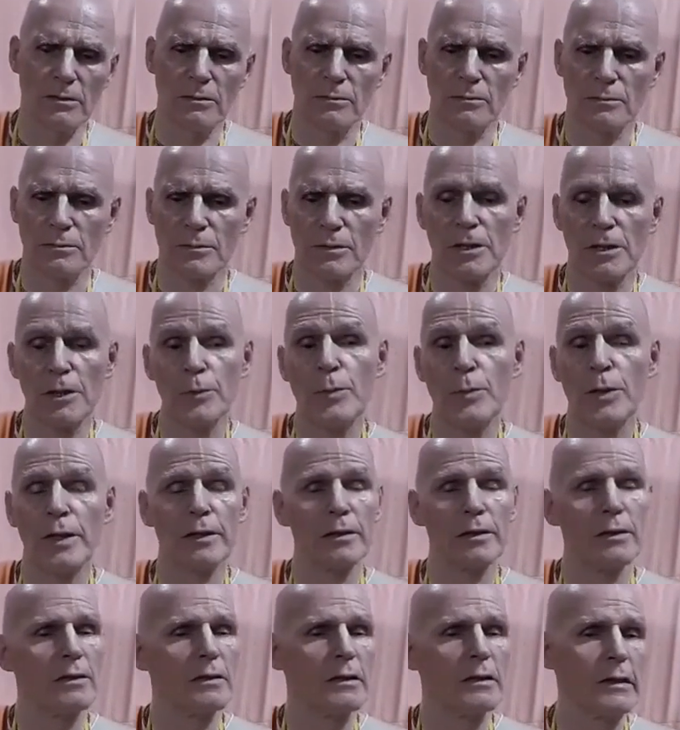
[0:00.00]

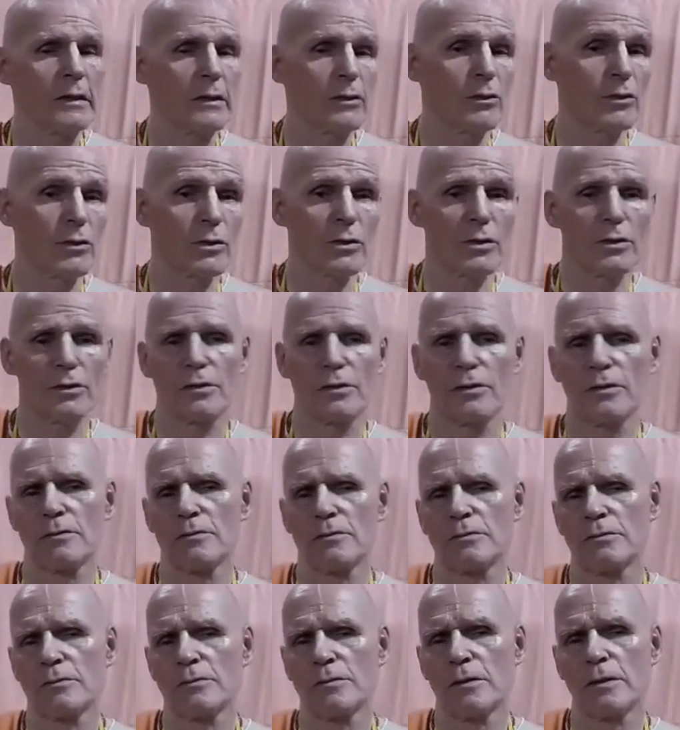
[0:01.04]
keeping a good
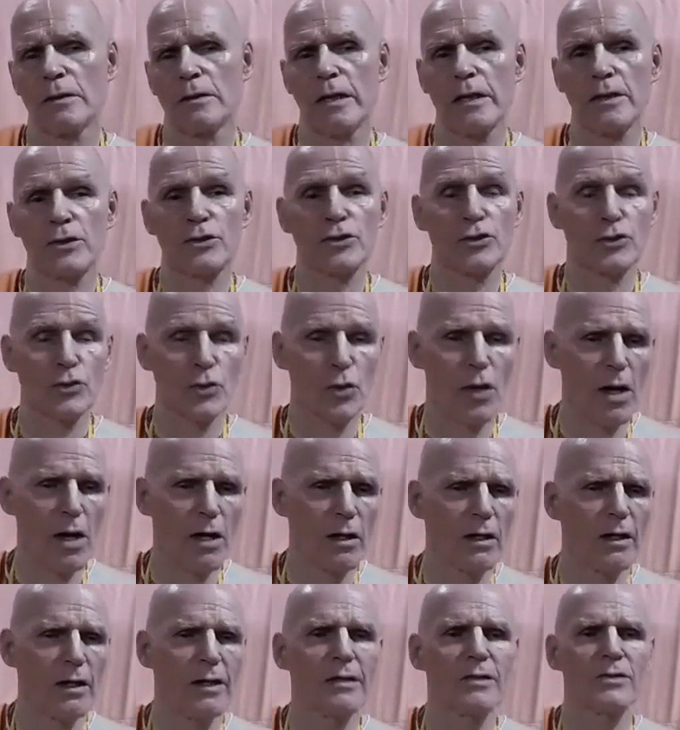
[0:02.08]
and
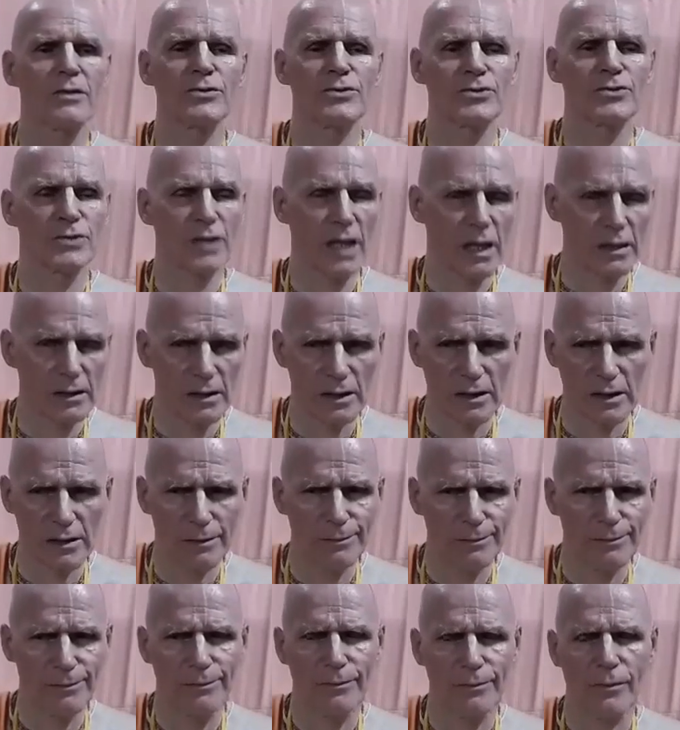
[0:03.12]
strong
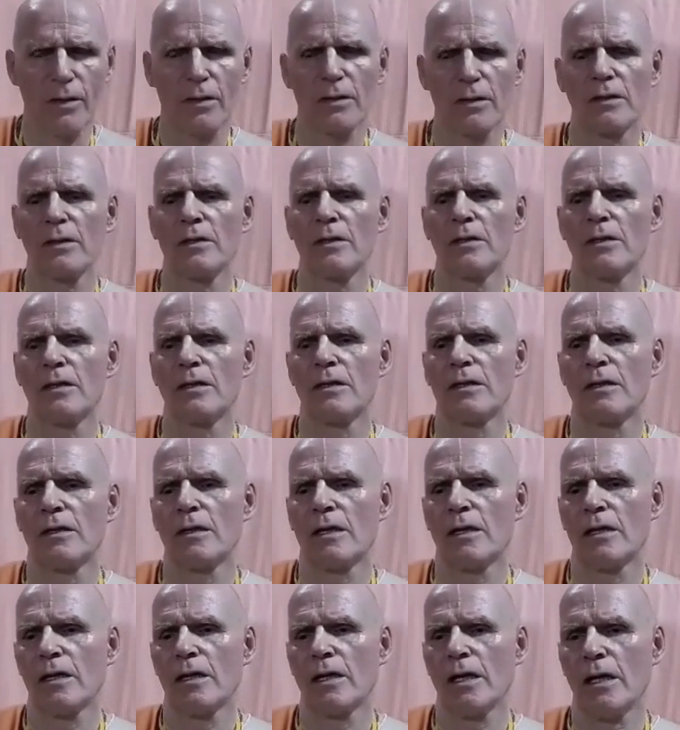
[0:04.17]
sadhana,
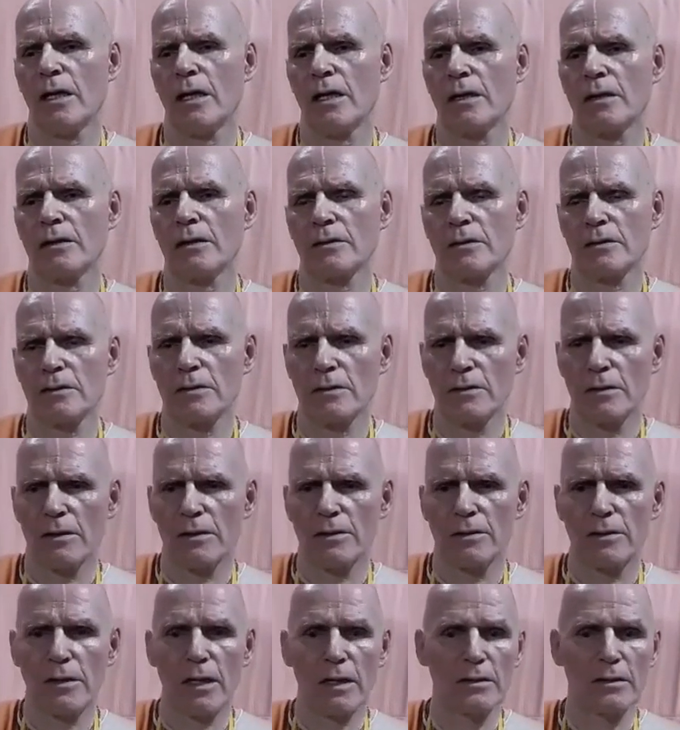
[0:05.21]
and
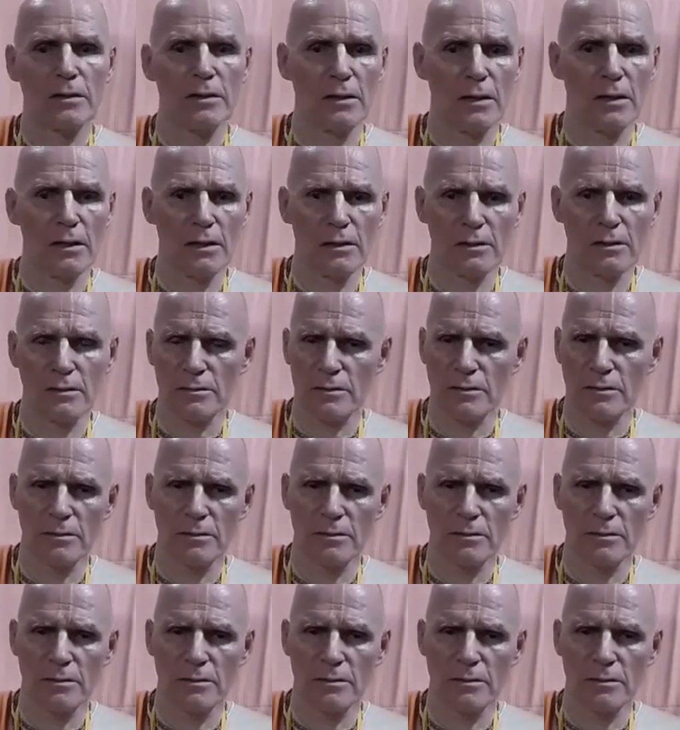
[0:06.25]
that they are